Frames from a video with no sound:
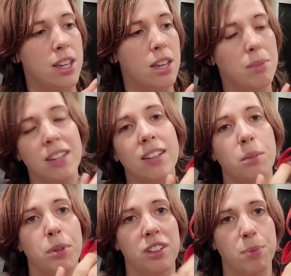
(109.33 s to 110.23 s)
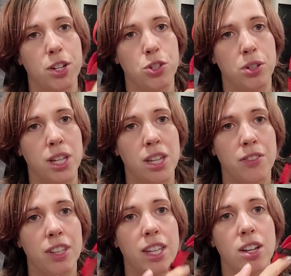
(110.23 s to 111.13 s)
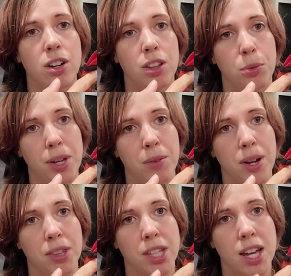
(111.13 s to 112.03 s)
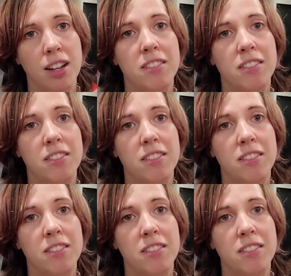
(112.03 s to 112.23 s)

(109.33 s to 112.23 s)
it means that it puts pressure evenly all the way around the neck,